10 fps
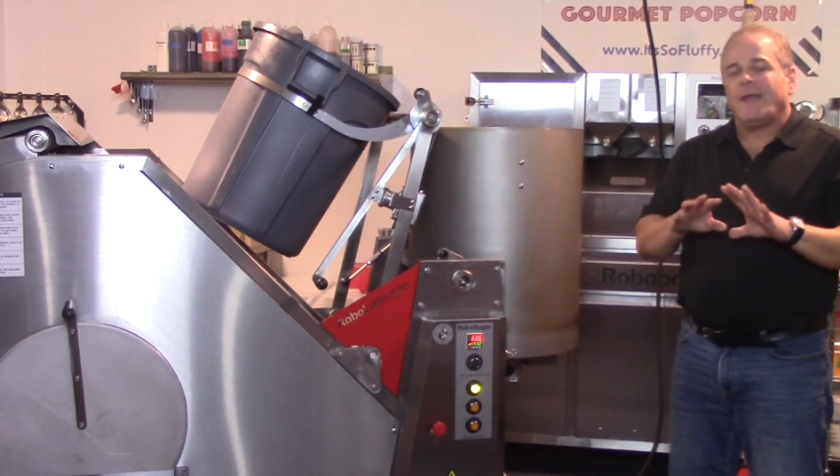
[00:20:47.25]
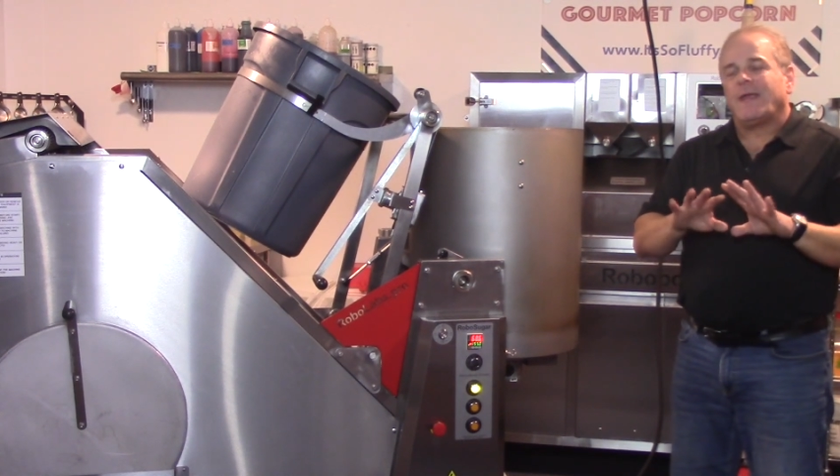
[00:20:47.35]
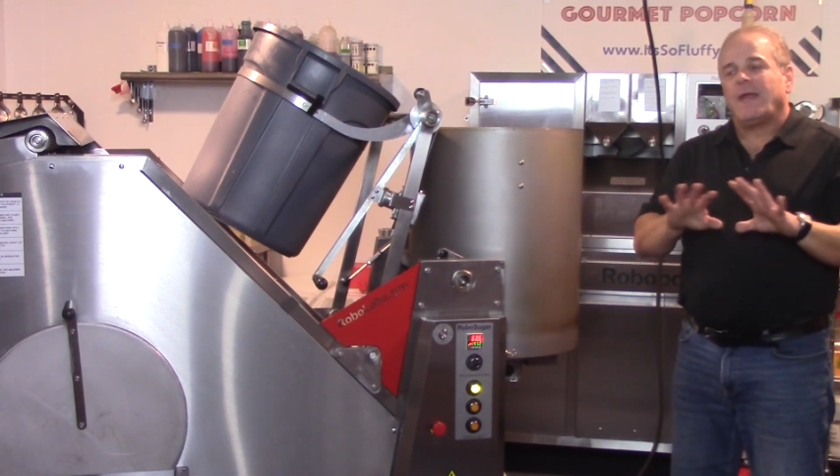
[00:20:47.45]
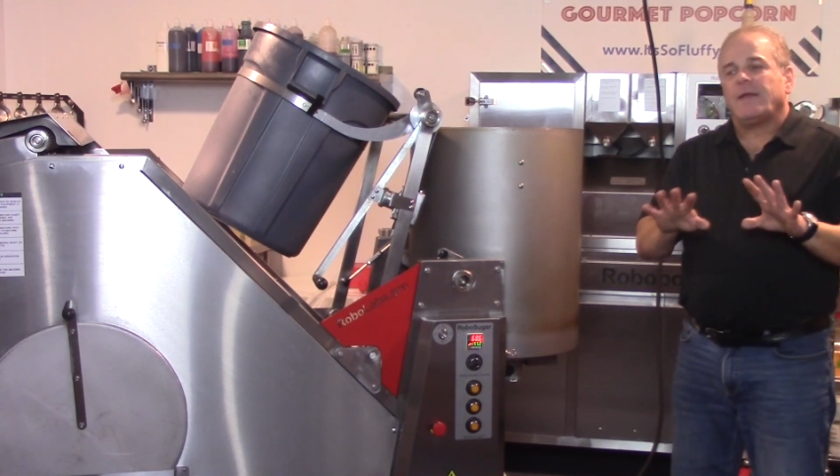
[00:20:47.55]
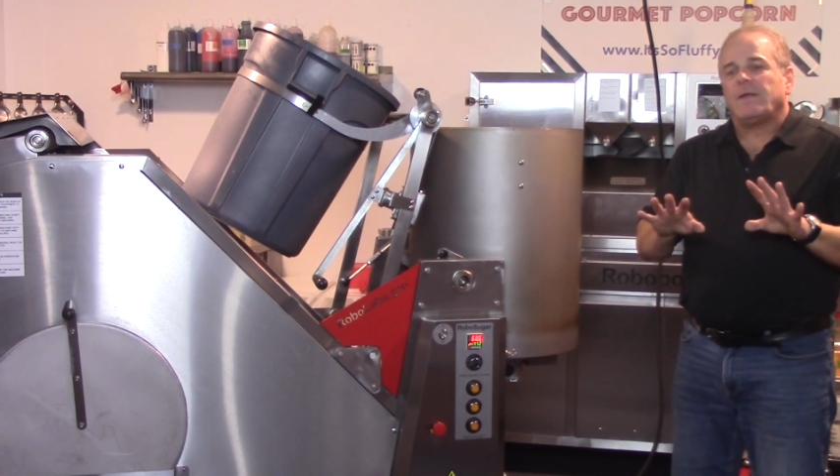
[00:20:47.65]
and
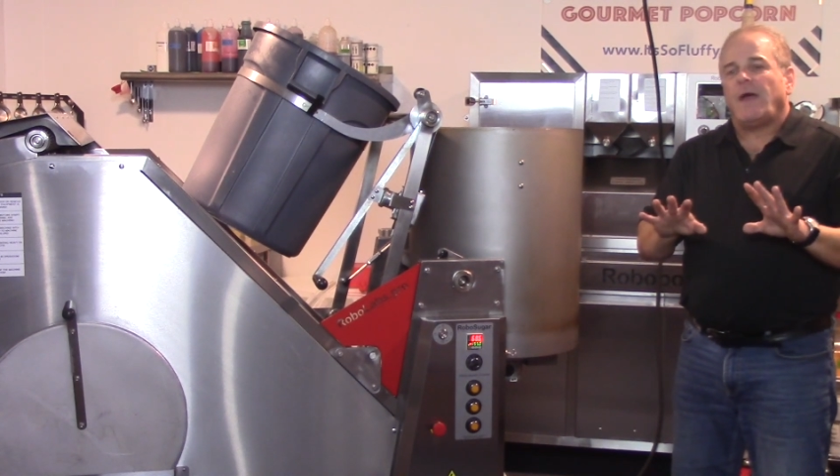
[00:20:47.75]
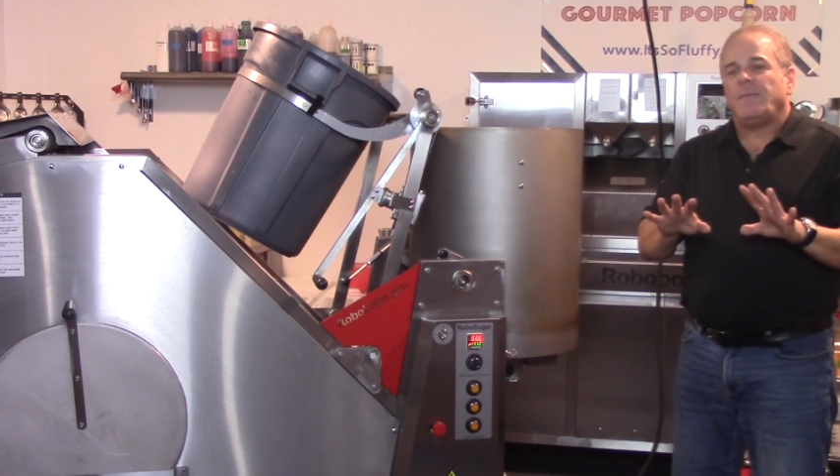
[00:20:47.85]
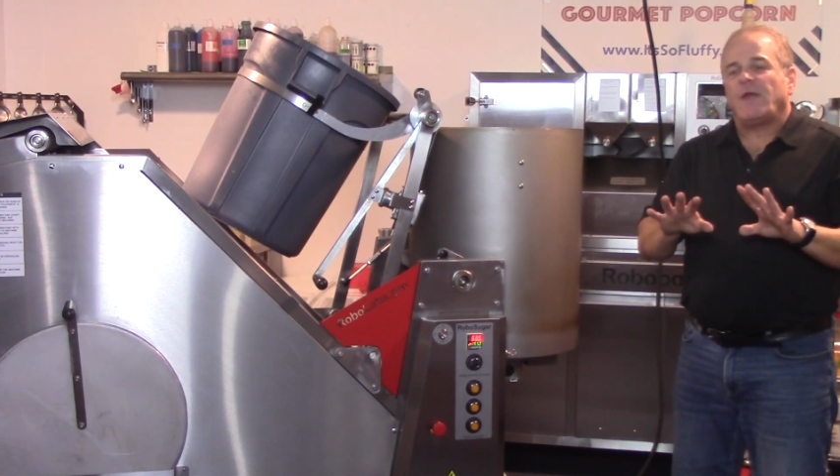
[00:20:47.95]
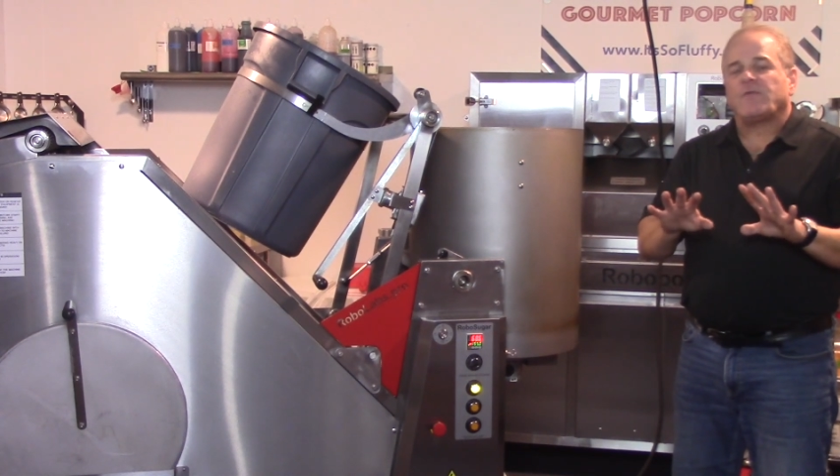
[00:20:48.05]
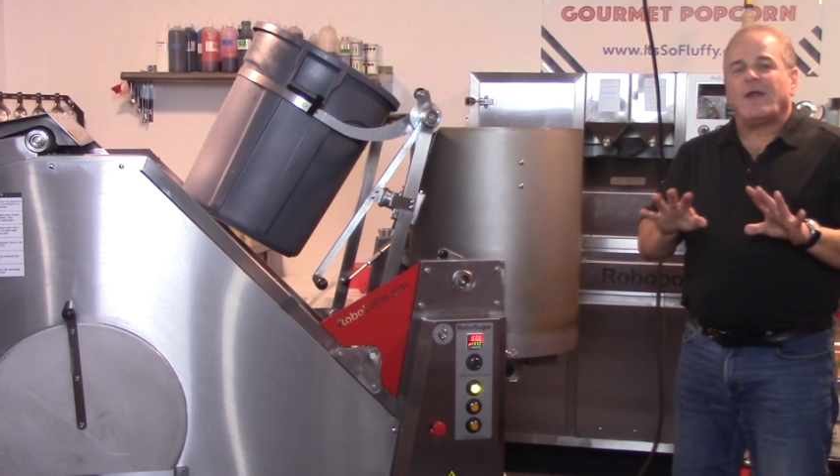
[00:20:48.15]
again
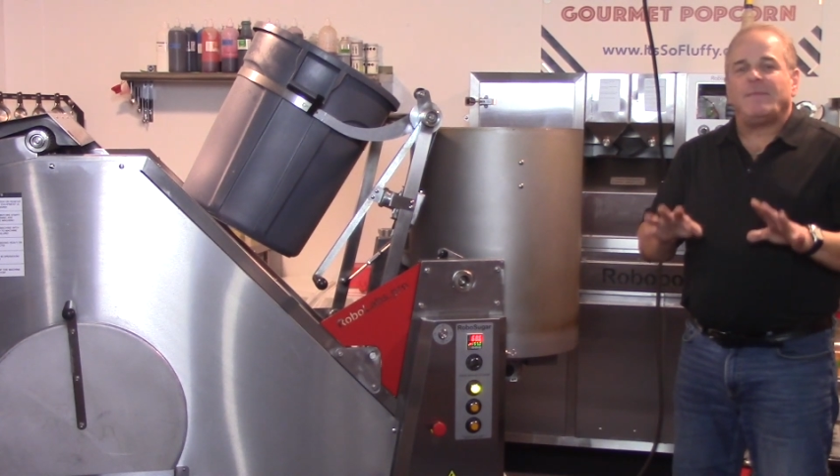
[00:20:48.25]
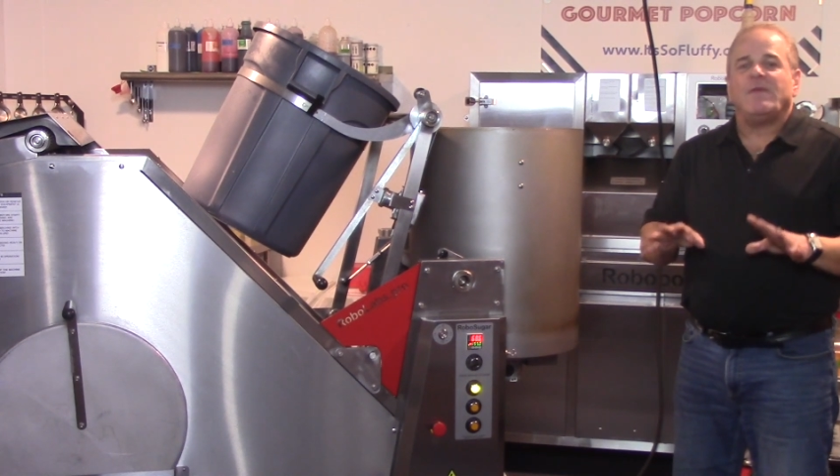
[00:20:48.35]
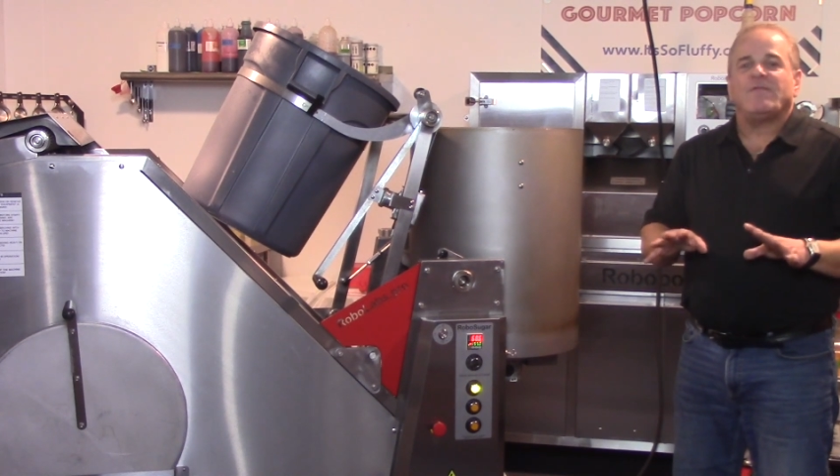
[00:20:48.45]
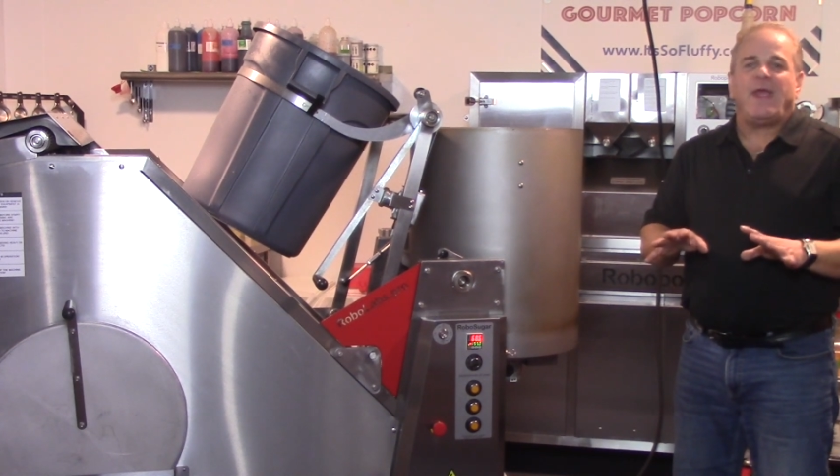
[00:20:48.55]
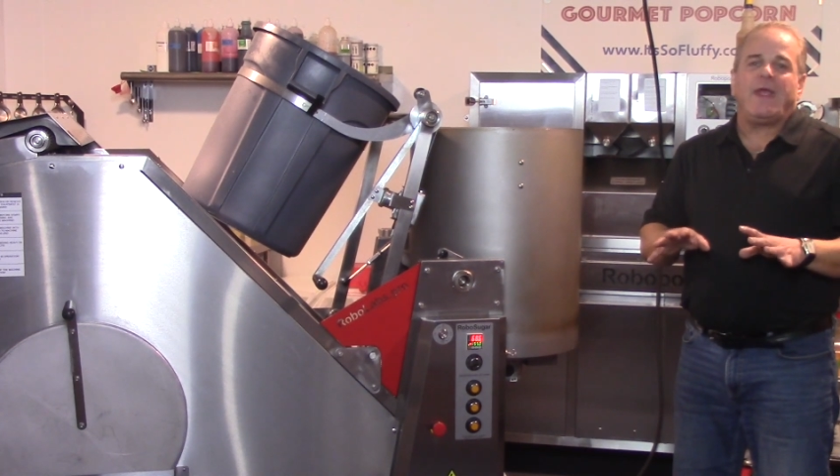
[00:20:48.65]
I'm not trying to
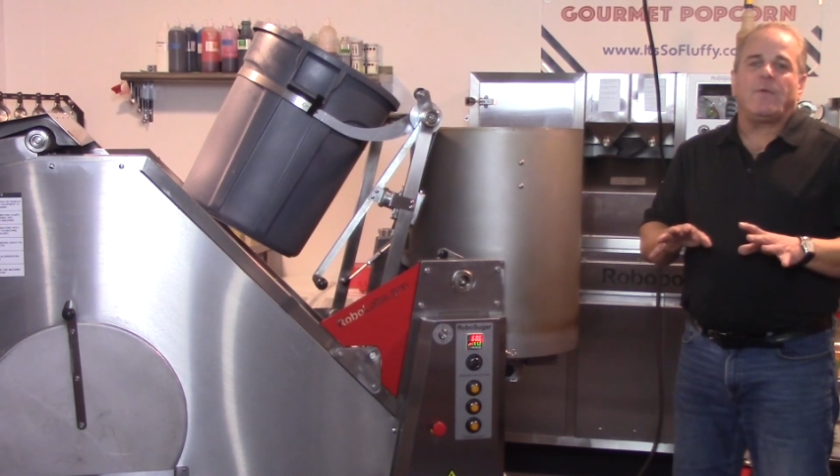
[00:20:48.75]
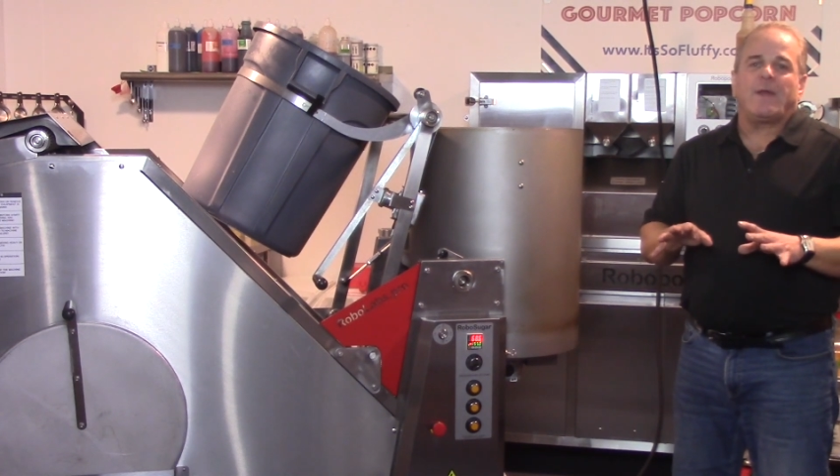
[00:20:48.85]
be vague